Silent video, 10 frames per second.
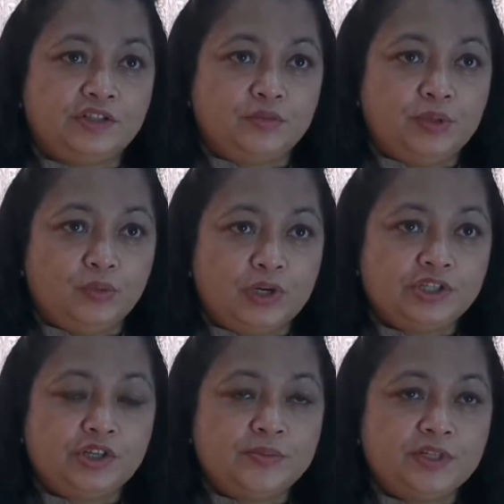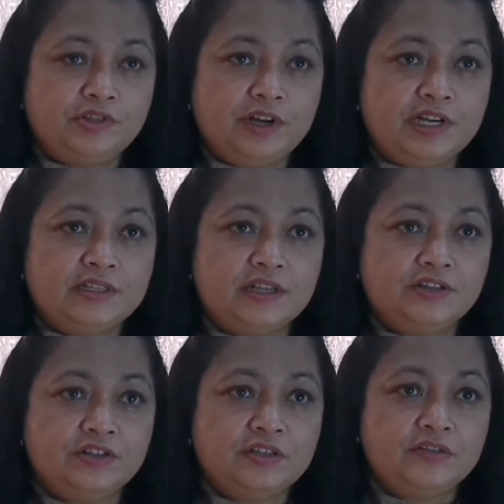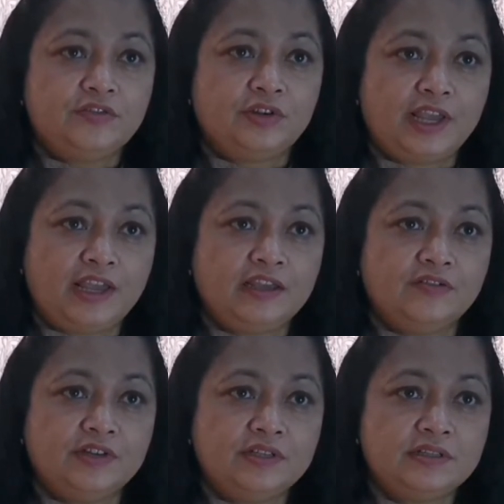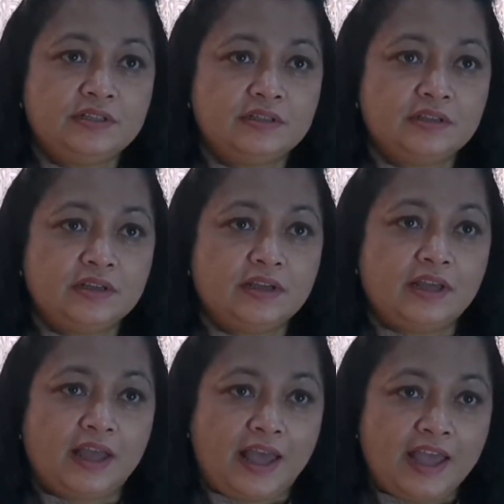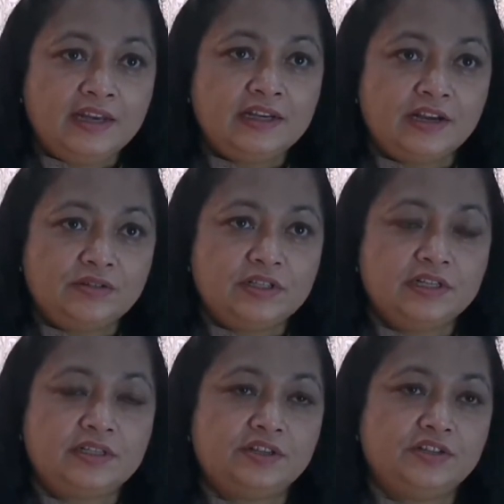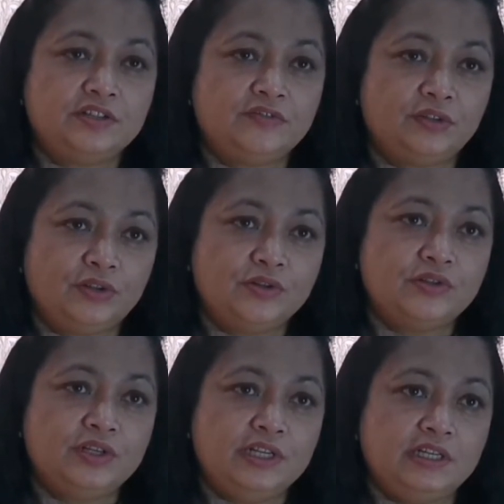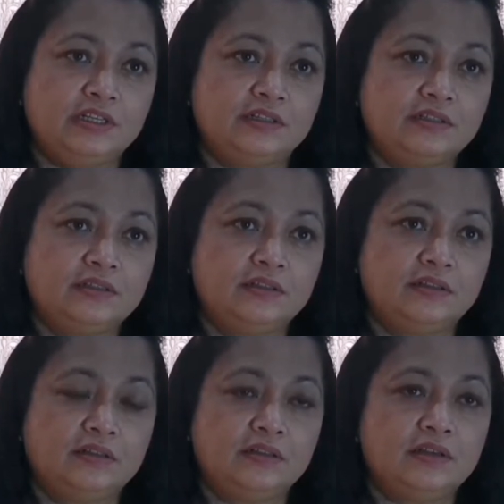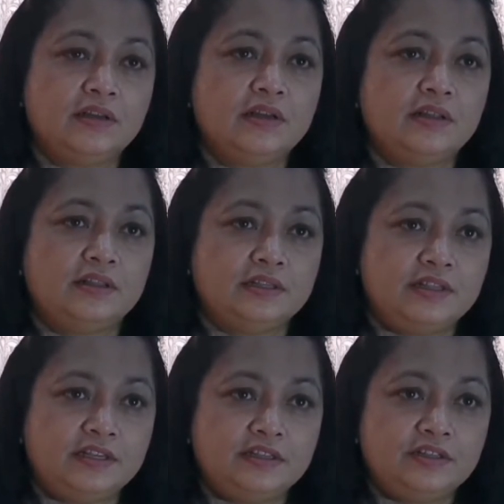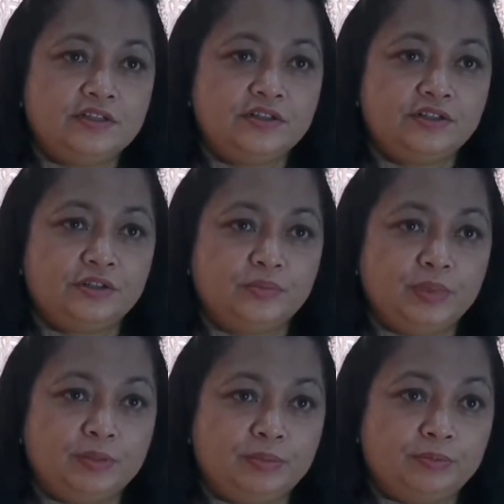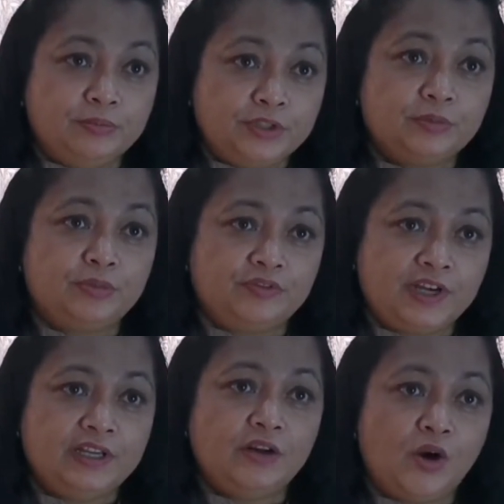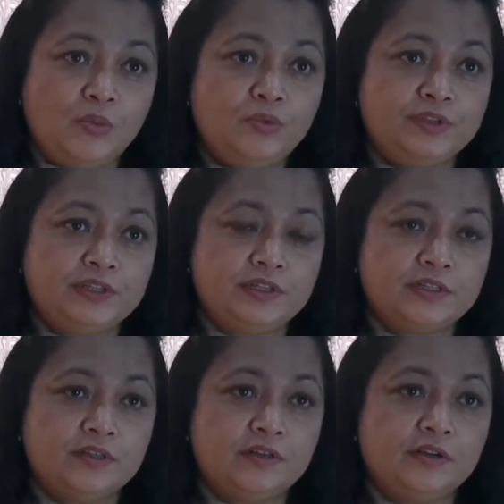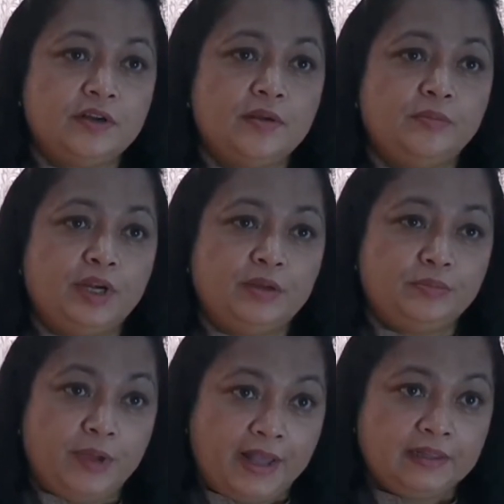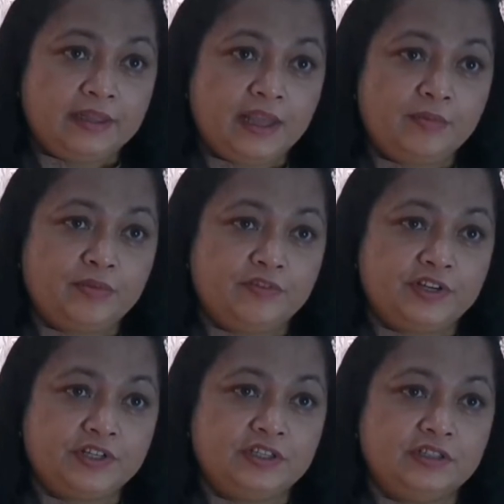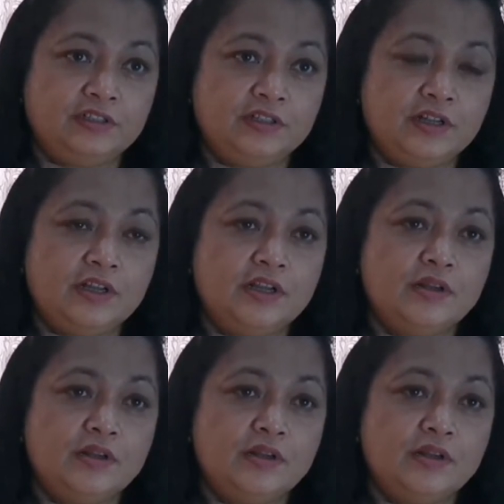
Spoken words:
There should be workshops and training sessions for caregivers and counseling sessions for those who need it. The centers should provide home visits by healthcare professional,